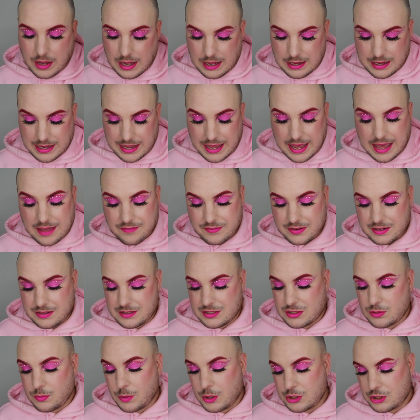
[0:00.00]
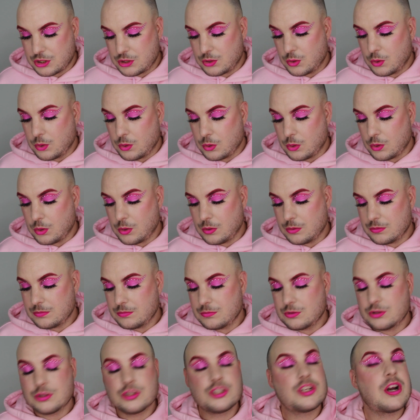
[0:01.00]
I haven't swatched or
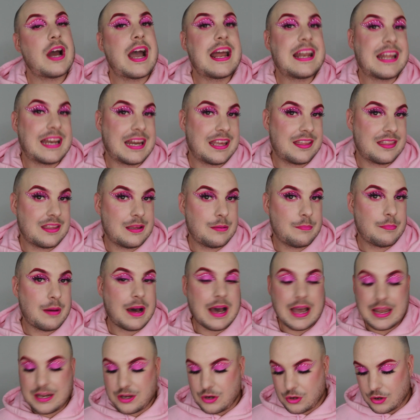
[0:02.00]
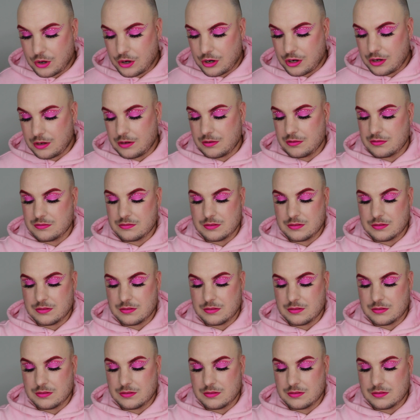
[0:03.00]
tried any of them, but I know,